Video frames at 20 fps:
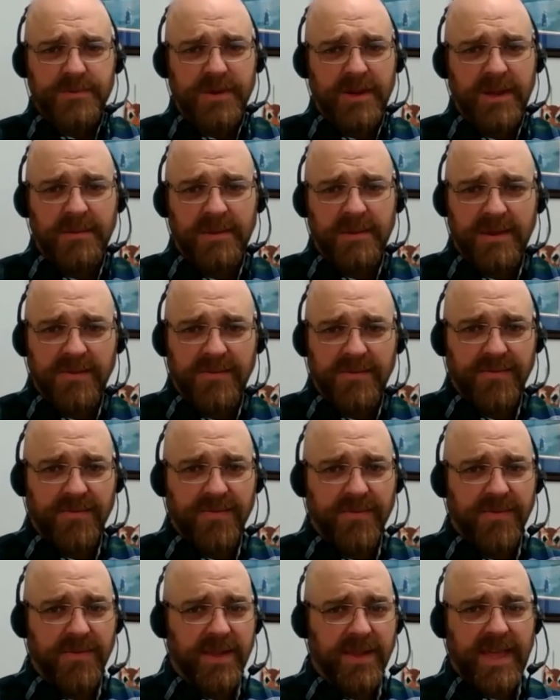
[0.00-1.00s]
prohibitive
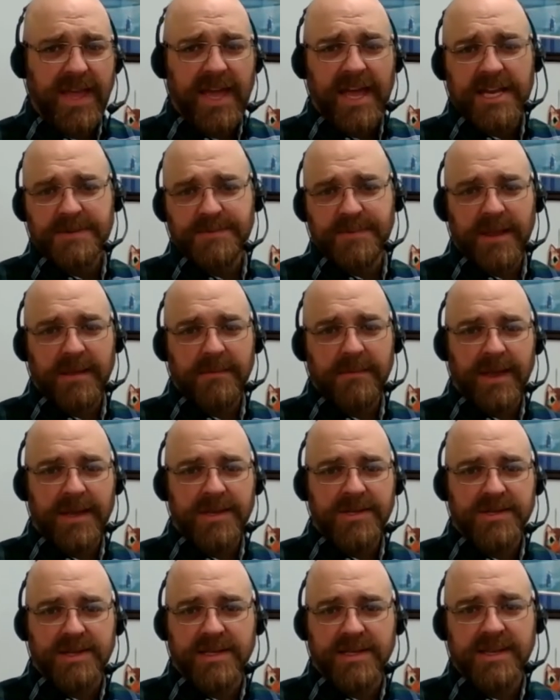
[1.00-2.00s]
for the cash paying
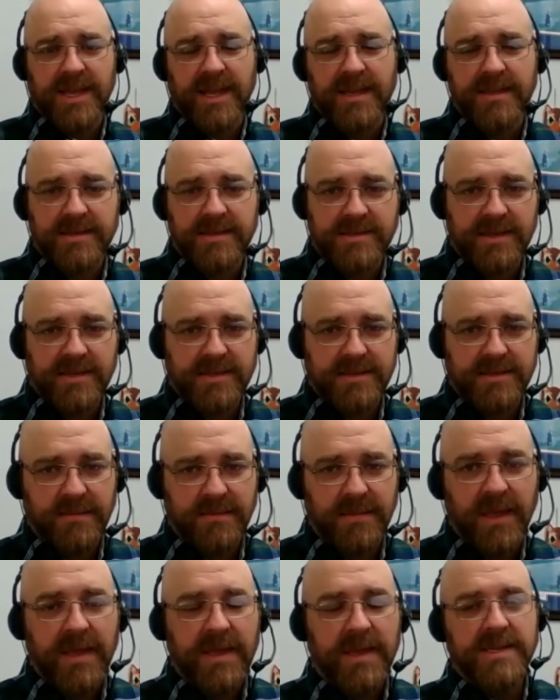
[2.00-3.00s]
patient inside the system.
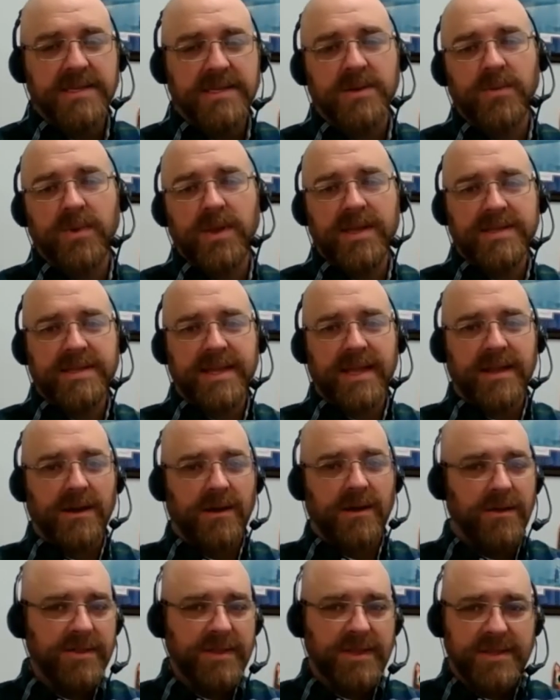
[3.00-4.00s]
So we can take
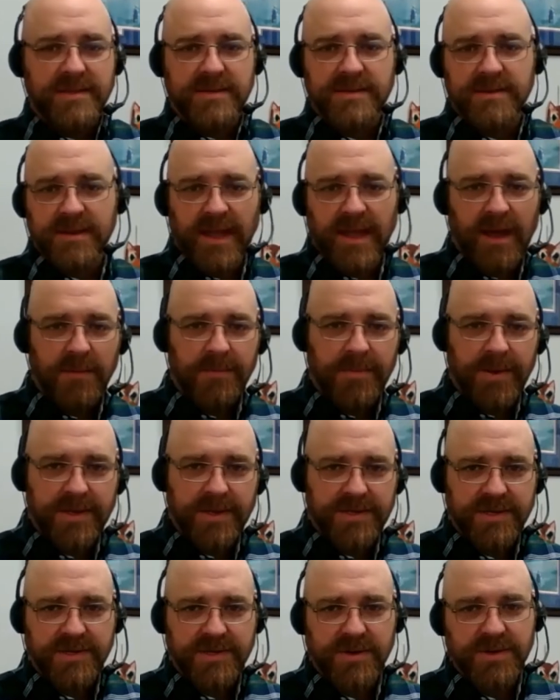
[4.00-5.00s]
all of these
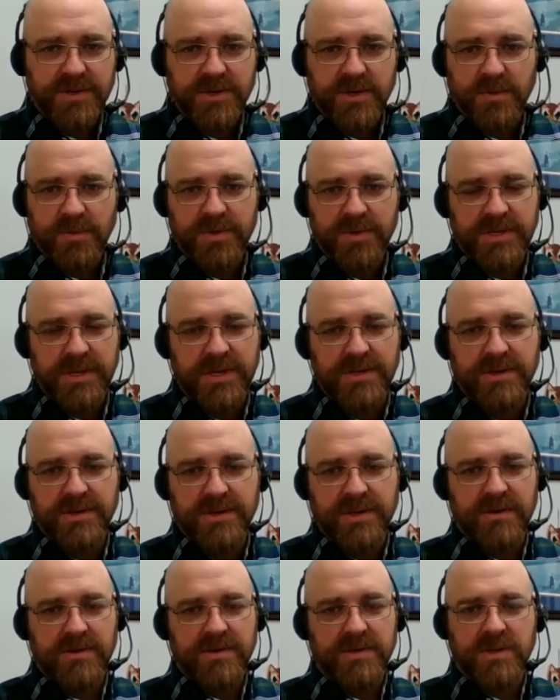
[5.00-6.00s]
outpatient surgical procedures
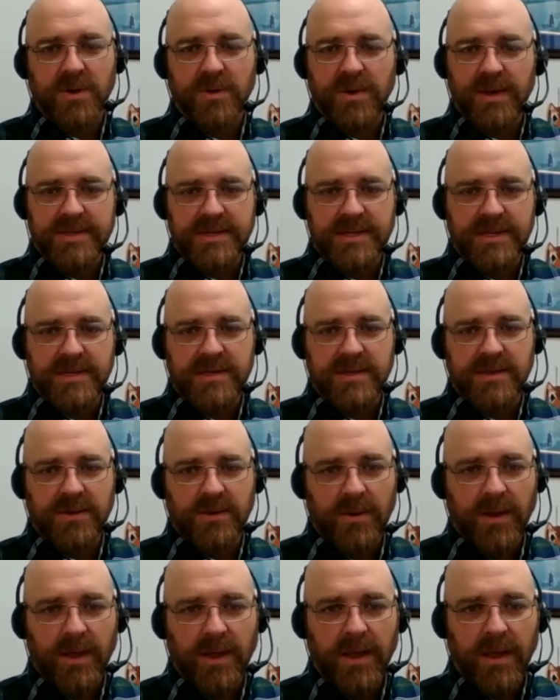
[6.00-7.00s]
that are so easy to
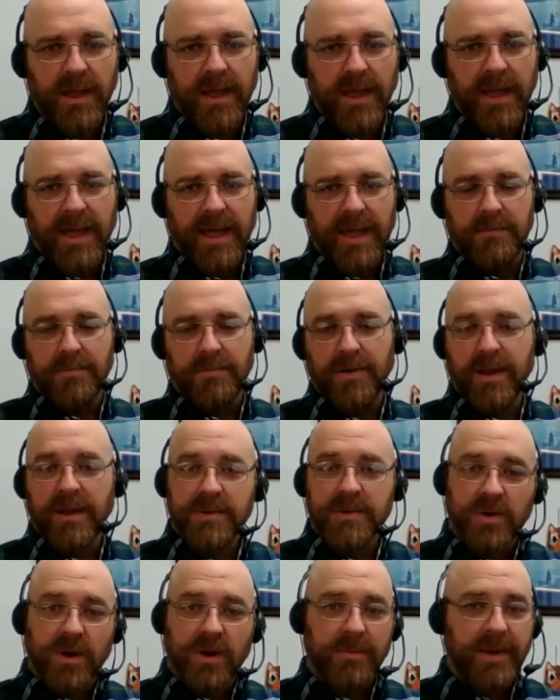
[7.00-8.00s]
do and bring
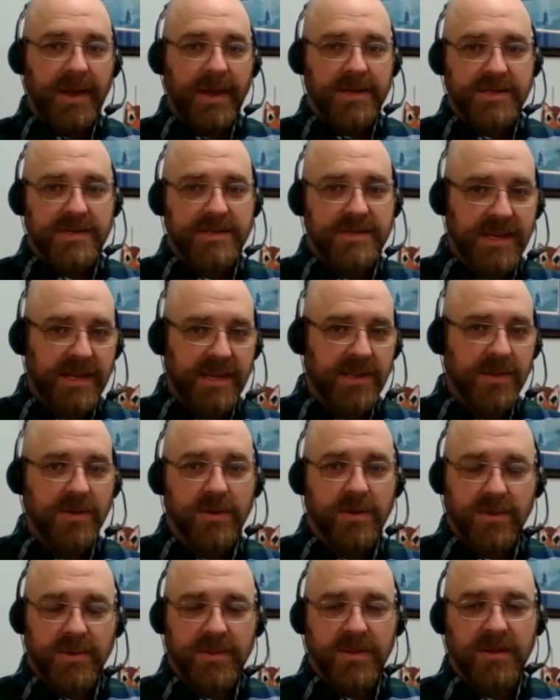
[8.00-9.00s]
them to our patients,
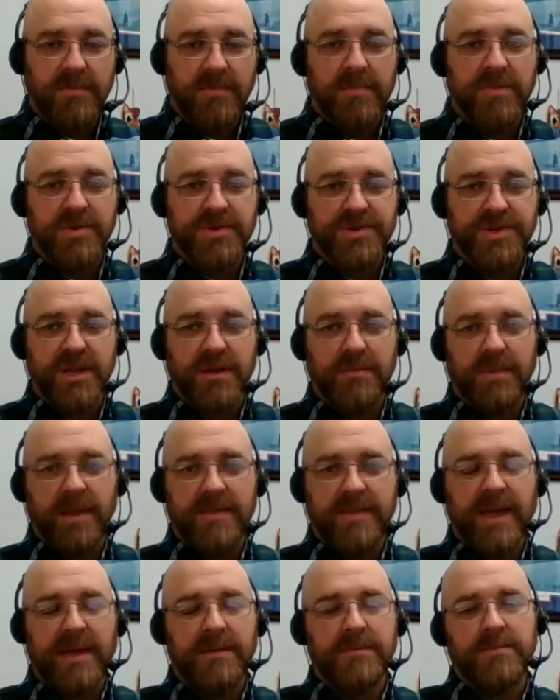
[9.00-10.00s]
included with their membership,
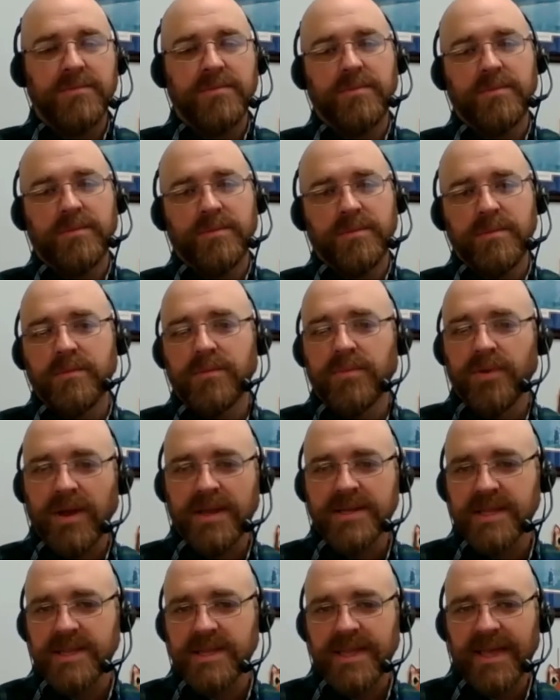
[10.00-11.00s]
and that
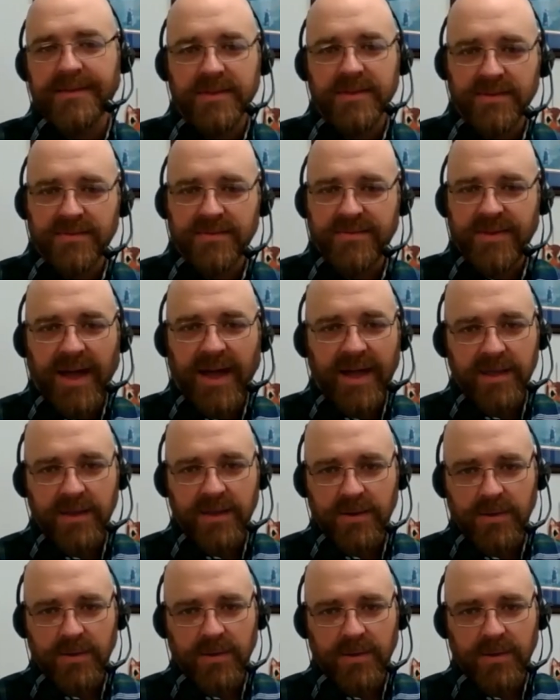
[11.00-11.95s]
brings a level of value